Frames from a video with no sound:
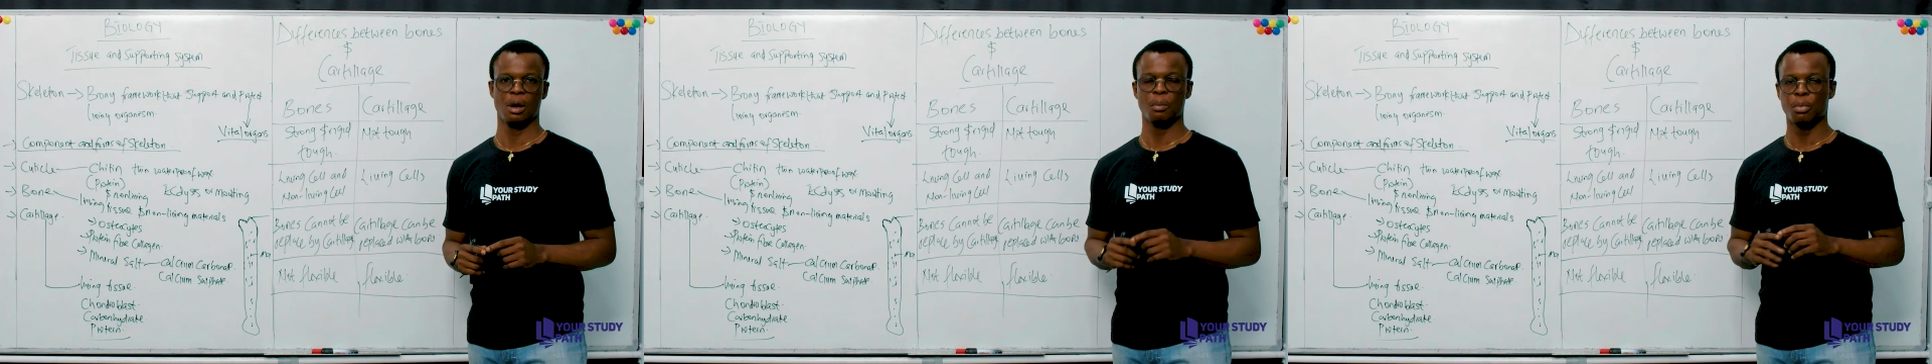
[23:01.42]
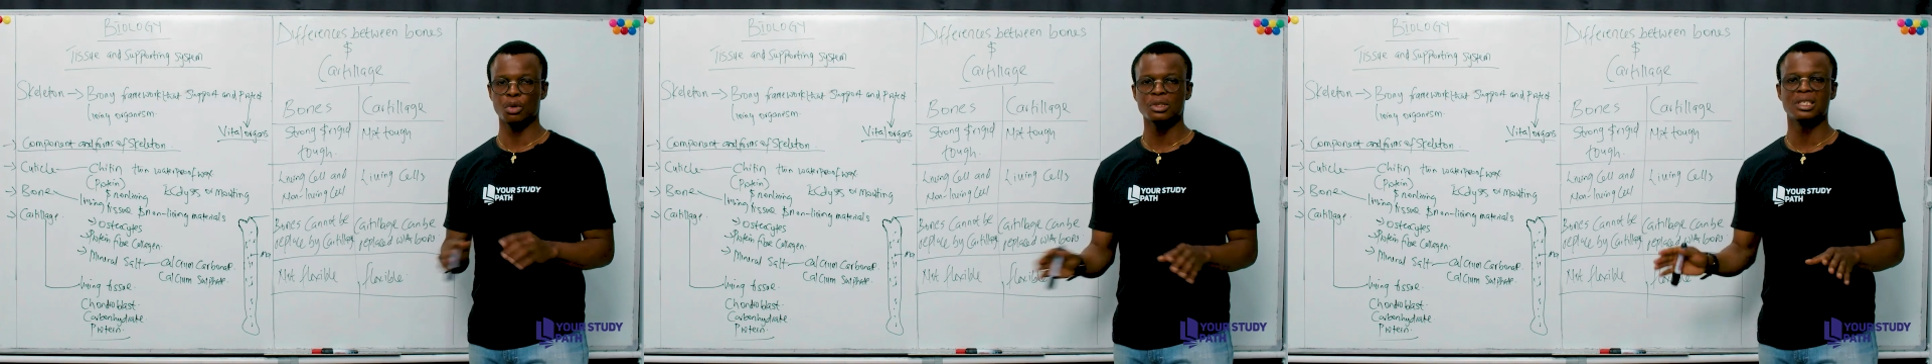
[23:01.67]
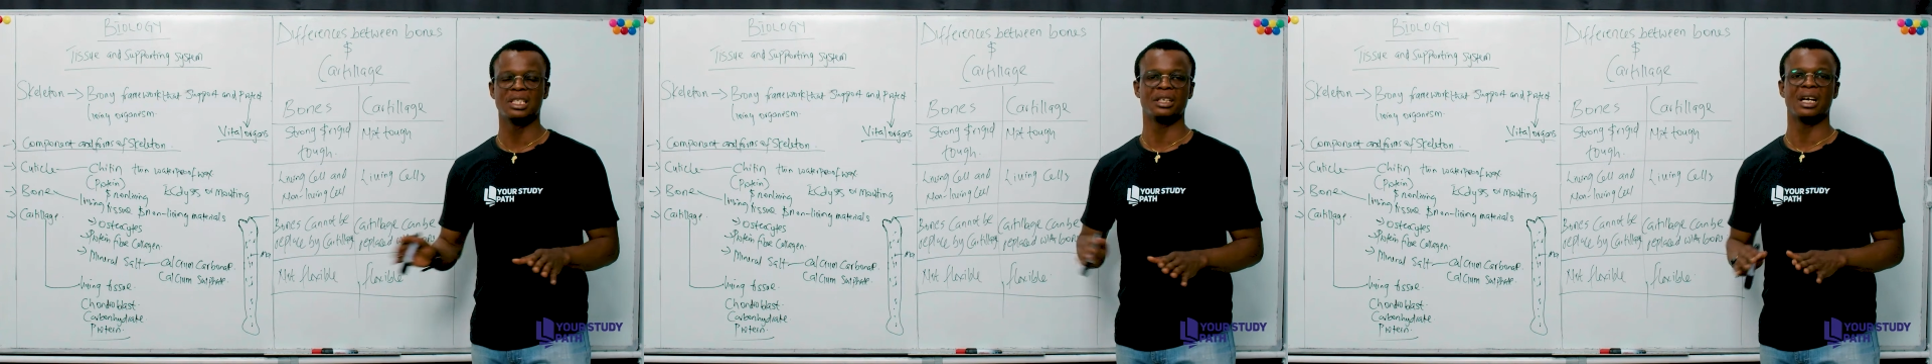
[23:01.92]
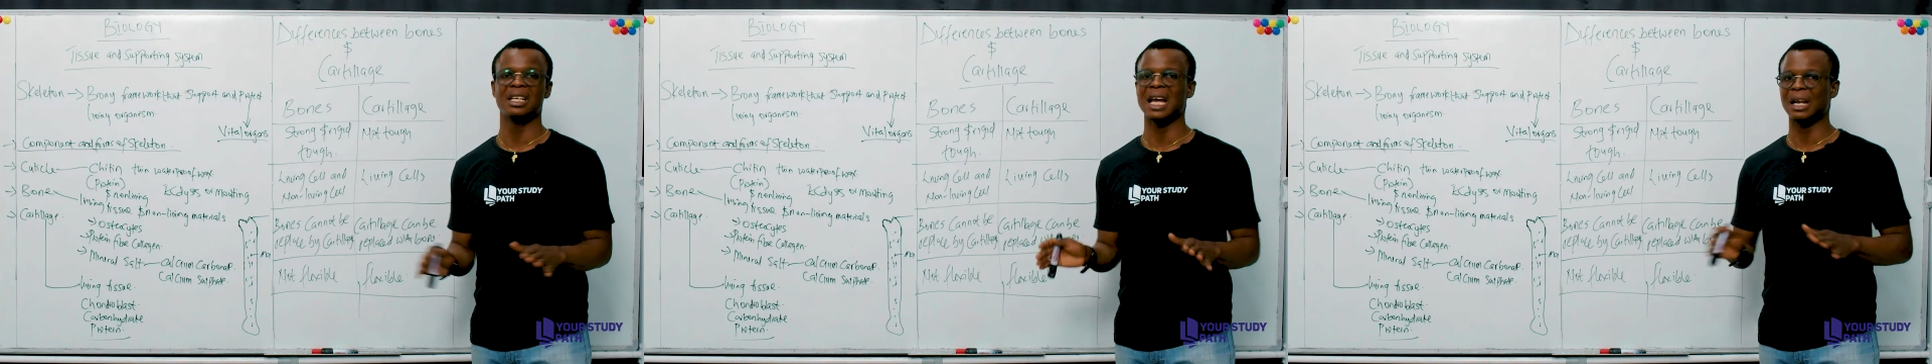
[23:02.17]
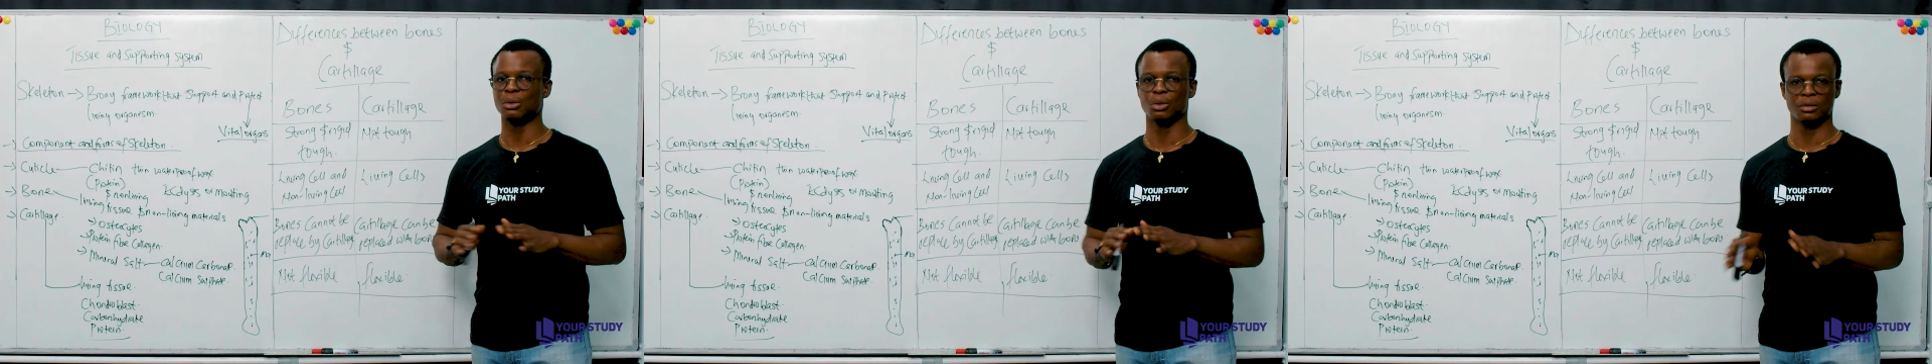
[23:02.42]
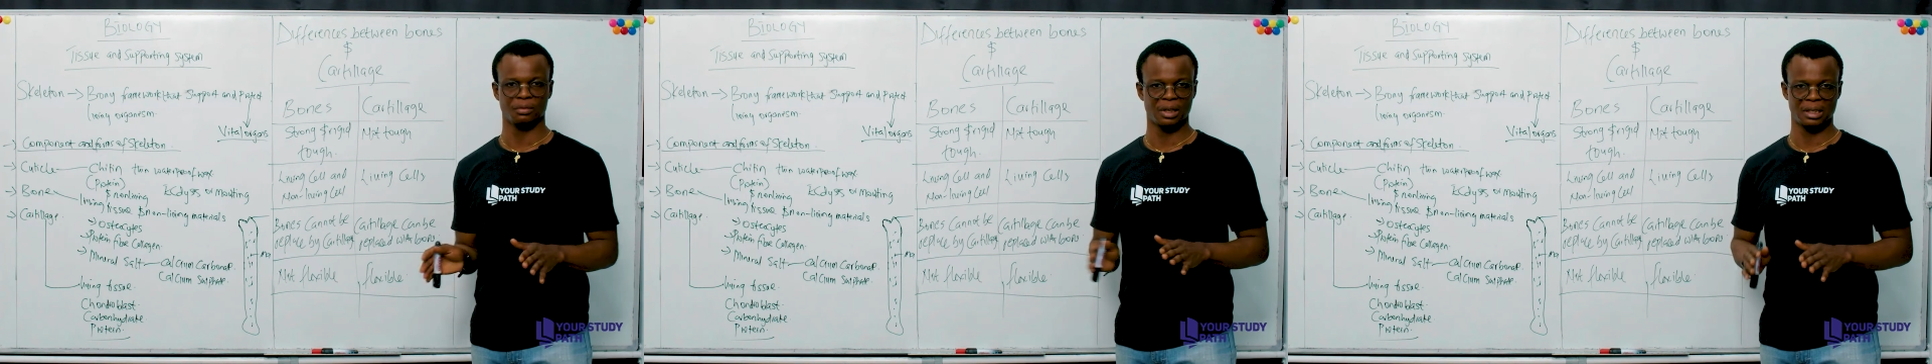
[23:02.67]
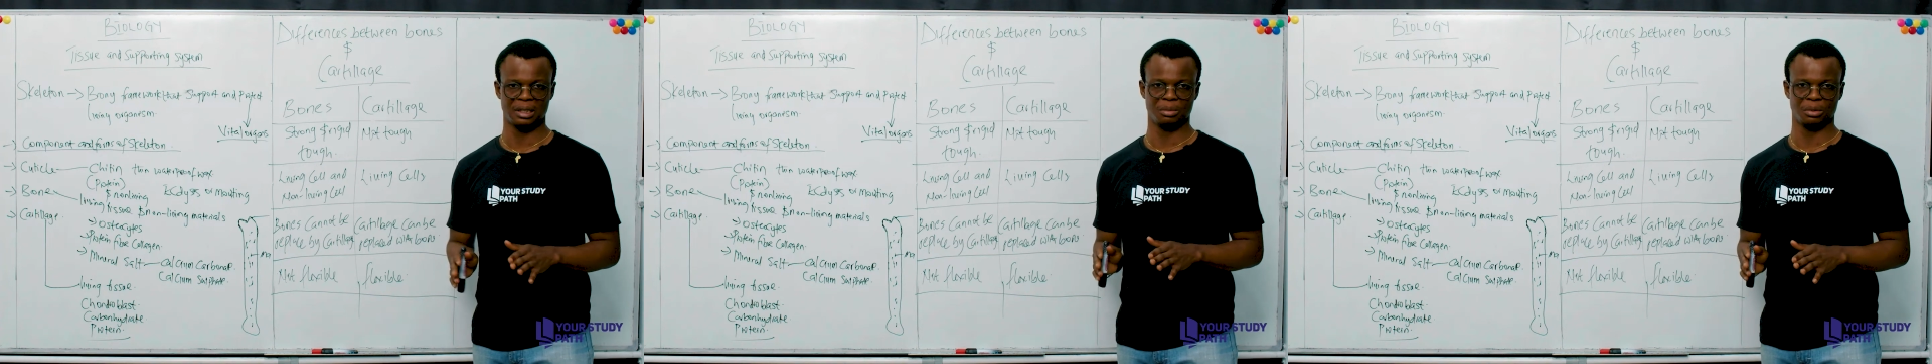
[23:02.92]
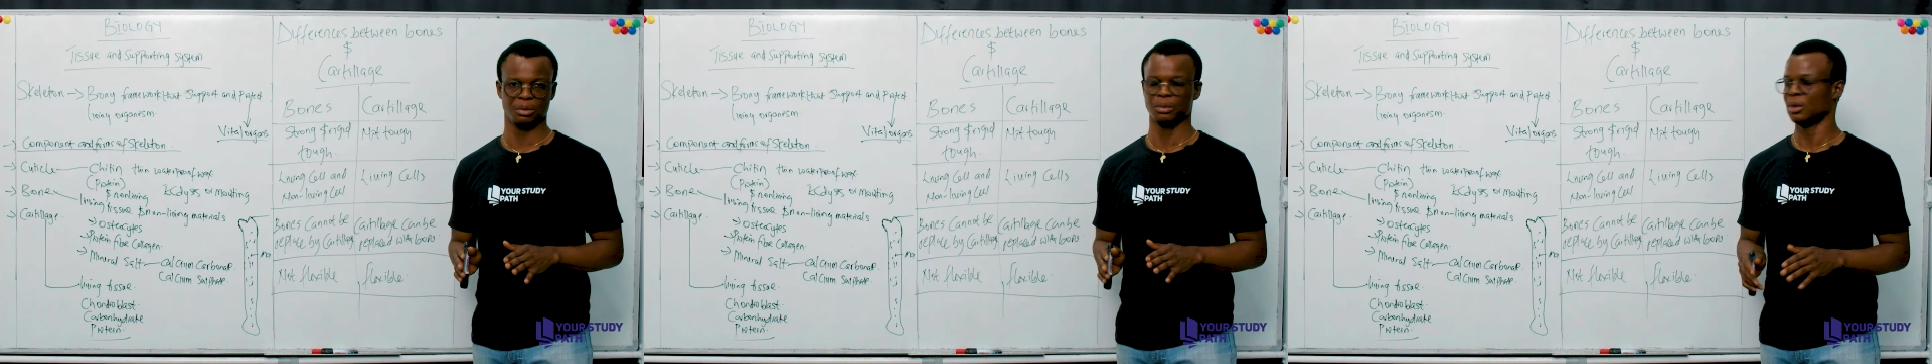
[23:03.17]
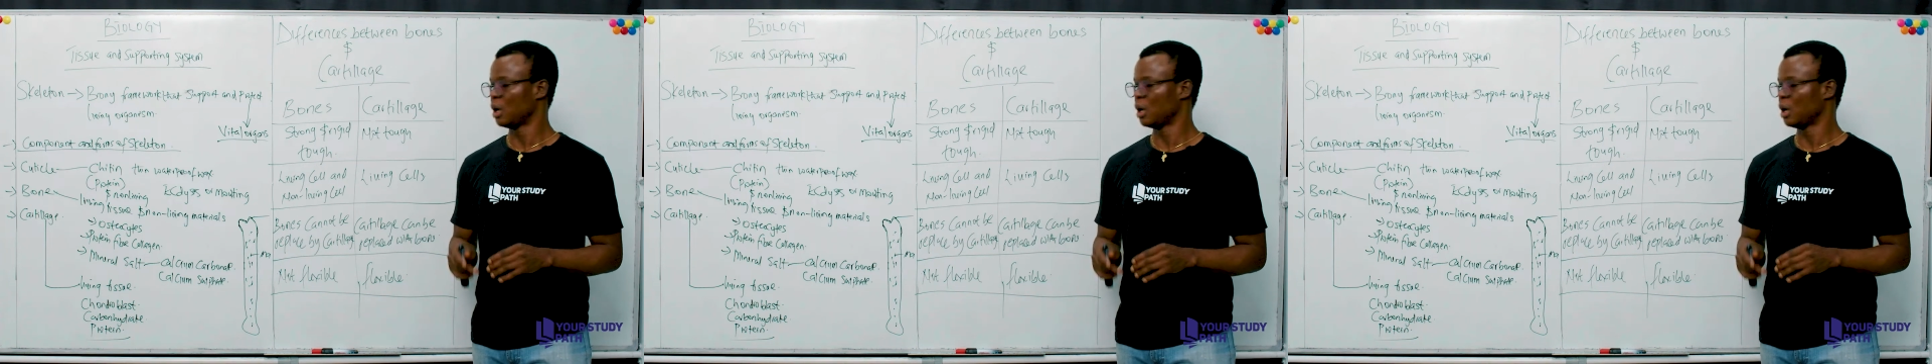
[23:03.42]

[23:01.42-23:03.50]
Bones generally are not flexible.